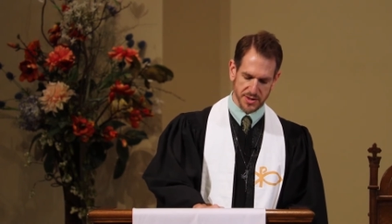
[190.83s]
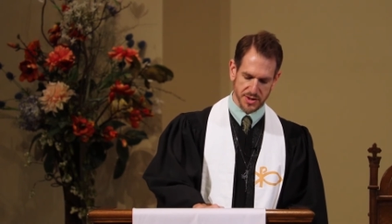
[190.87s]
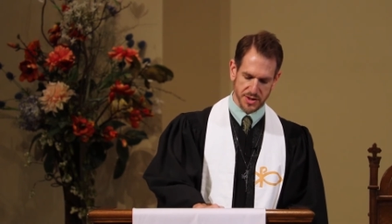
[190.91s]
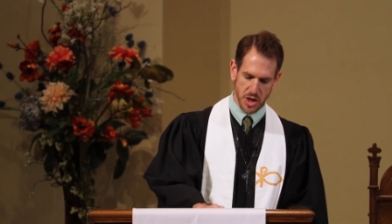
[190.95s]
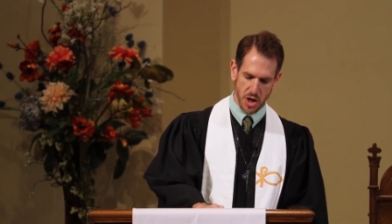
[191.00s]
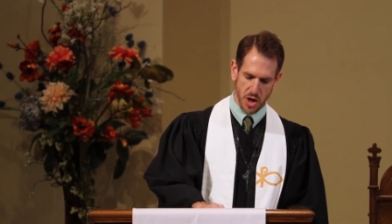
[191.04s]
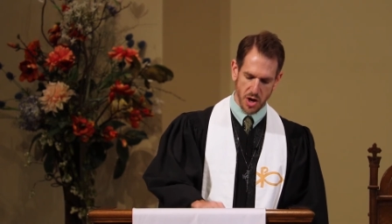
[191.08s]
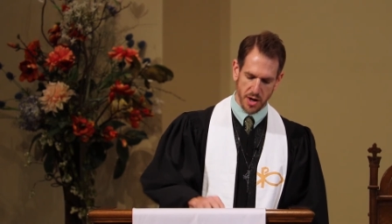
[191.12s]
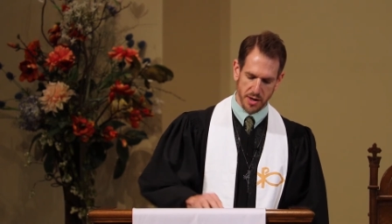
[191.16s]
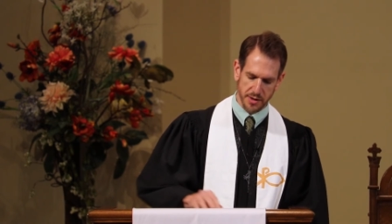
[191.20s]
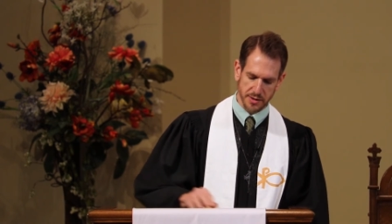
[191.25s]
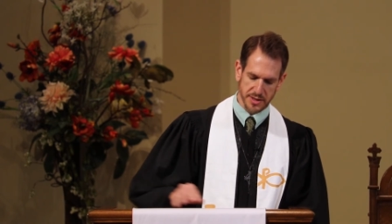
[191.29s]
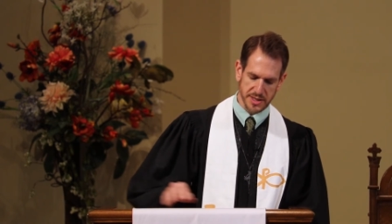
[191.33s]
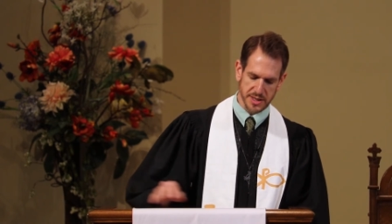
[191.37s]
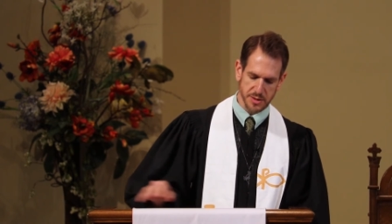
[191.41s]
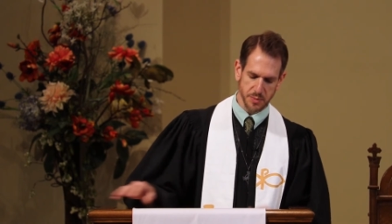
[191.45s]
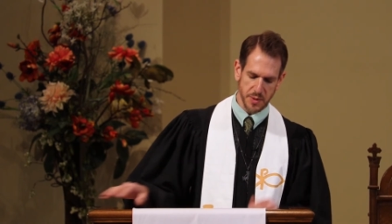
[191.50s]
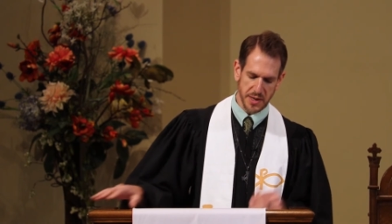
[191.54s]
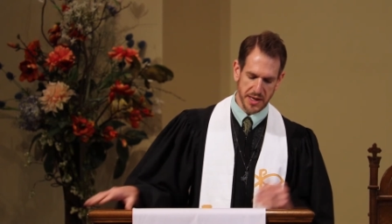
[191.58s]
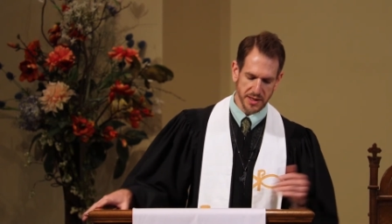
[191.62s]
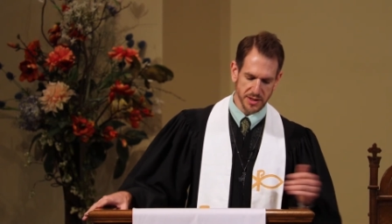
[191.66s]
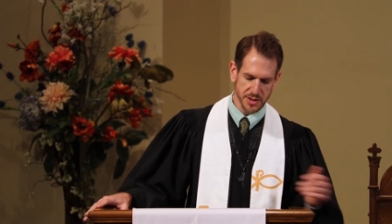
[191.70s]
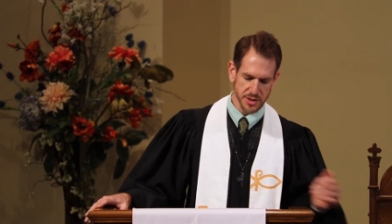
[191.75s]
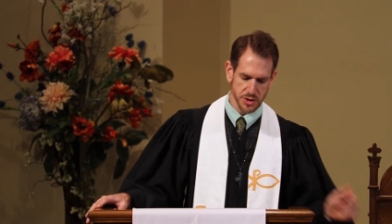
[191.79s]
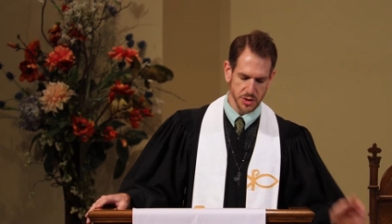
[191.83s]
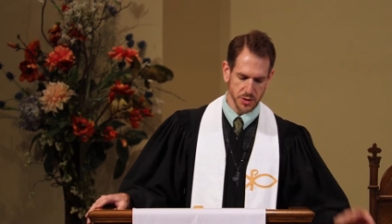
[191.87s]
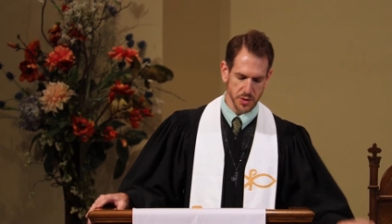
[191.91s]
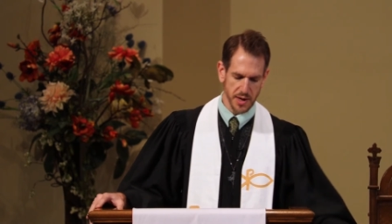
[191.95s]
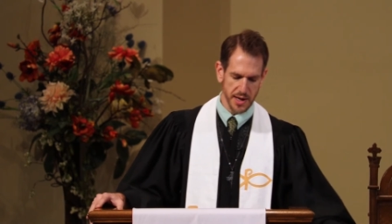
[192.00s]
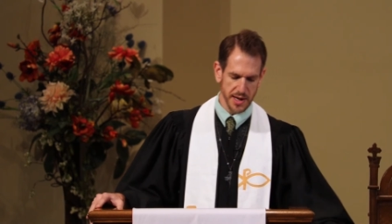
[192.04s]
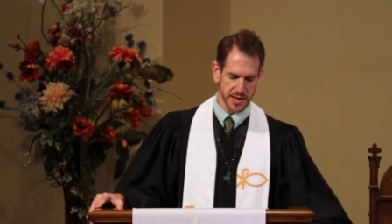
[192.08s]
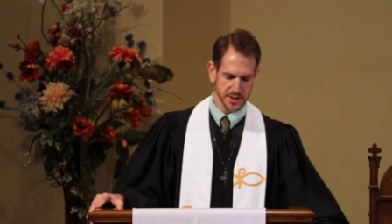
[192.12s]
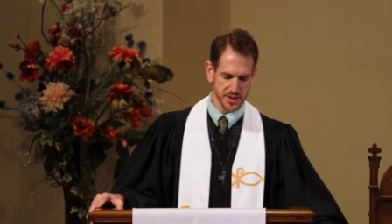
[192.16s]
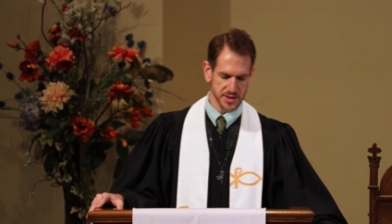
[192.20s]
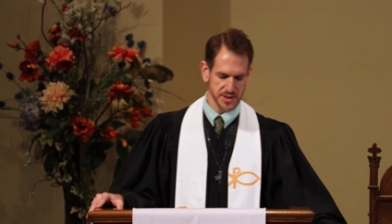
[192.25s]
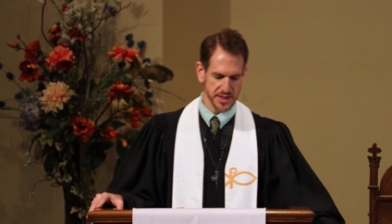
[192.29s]
song speaks to
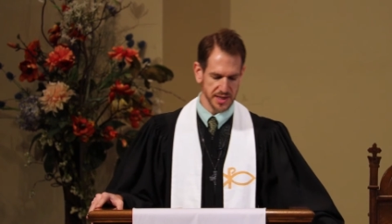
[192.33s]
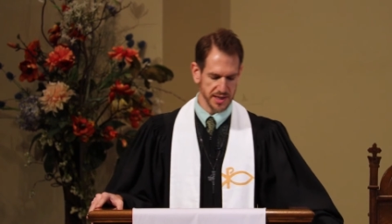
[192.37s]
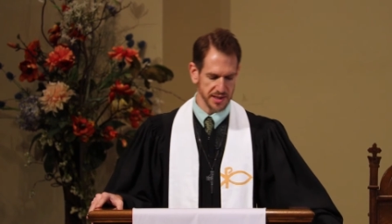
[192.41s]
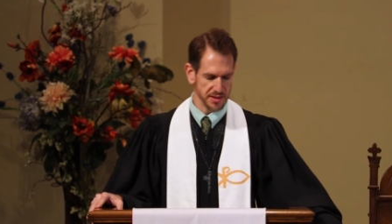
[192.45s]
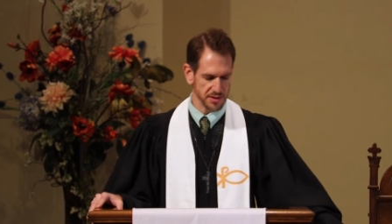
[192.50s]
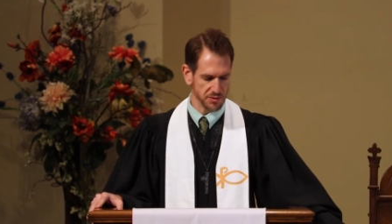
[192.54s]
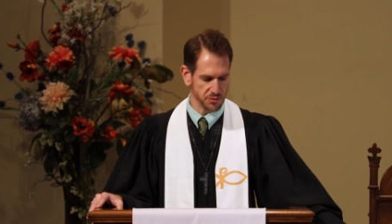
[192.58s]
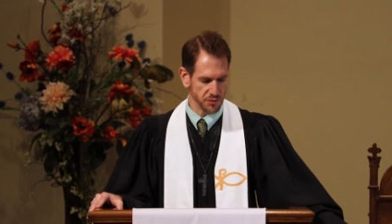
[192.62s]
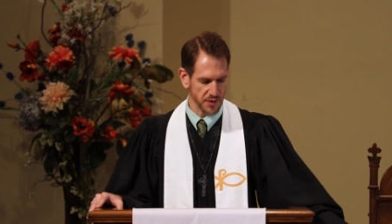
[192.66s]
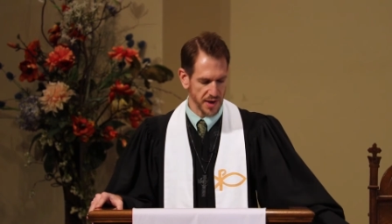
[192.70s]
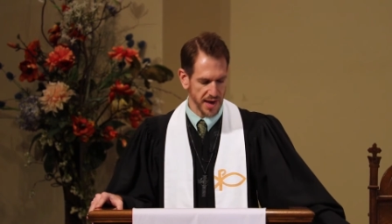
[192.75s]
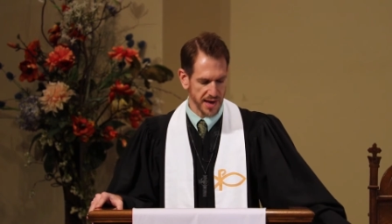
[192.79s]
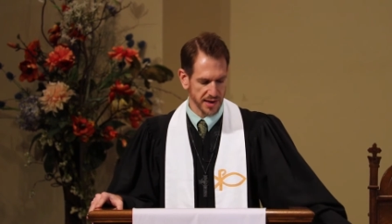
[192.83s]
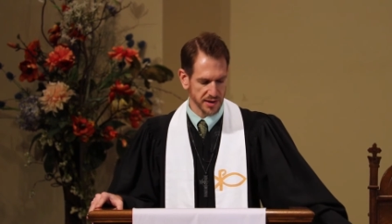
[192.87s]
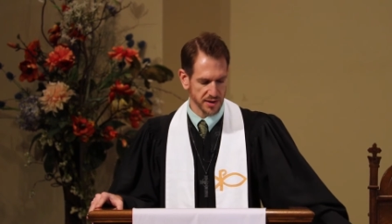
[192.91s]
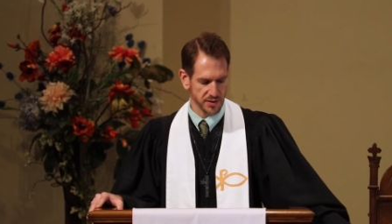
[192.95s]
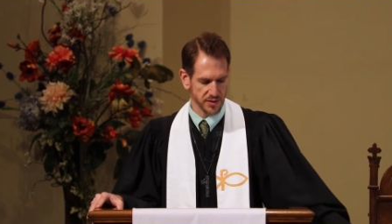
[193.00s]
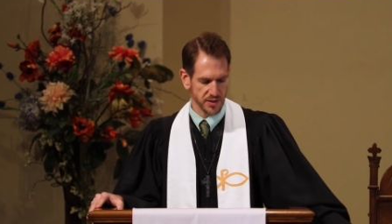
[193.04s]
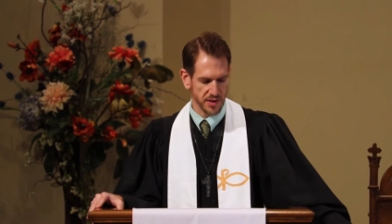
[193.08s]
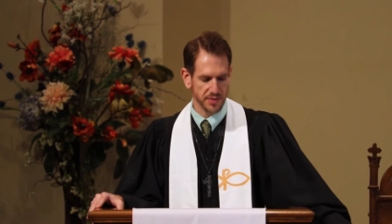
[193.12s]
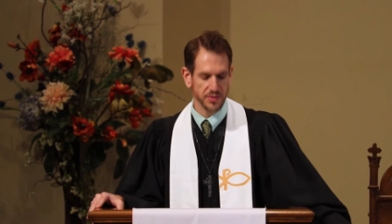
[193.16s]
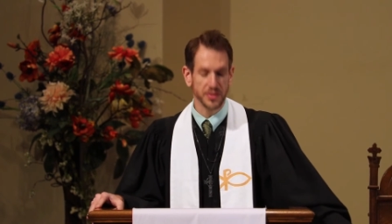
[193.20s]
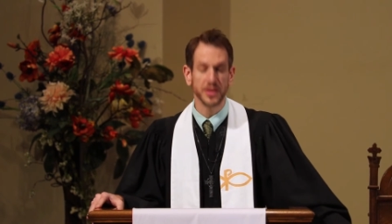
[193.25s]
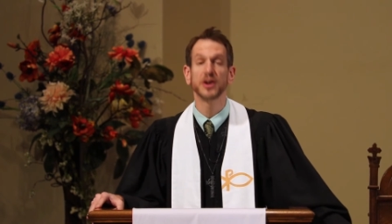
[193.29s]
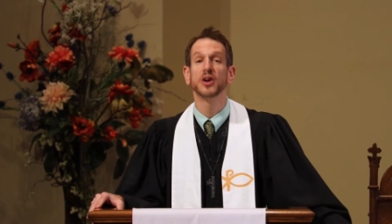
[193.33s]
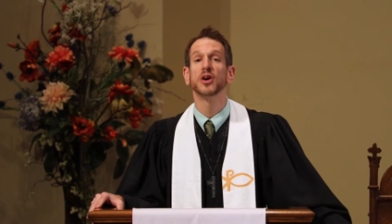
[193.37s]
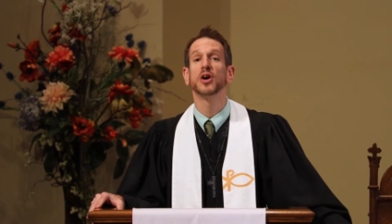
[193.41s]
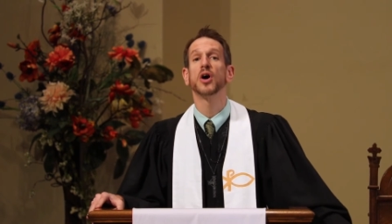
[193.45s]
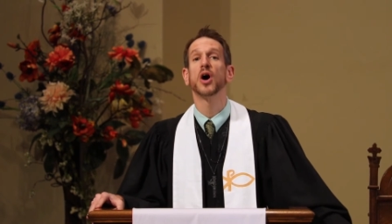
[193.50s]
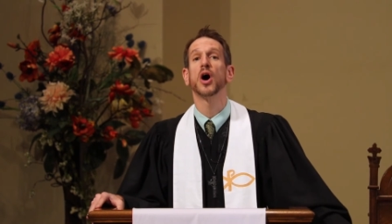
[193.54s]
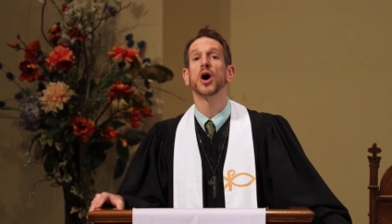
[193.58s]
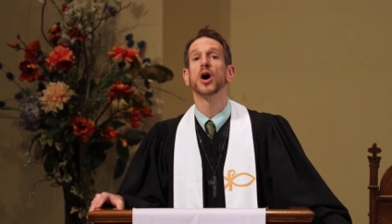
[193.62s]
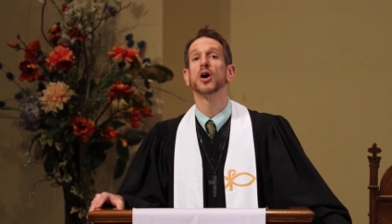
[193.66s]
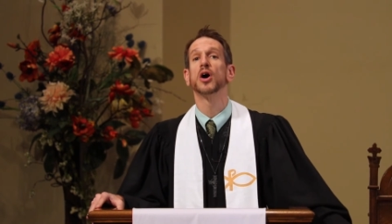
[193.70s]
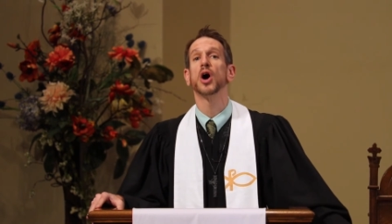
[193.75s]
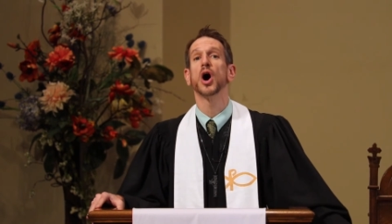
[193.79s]
us in the fact that there
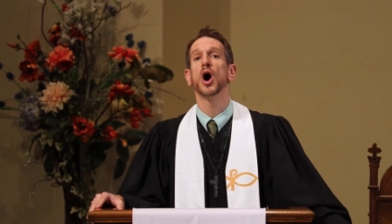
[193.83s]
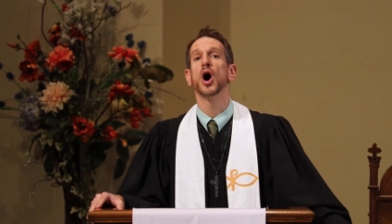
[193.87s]
are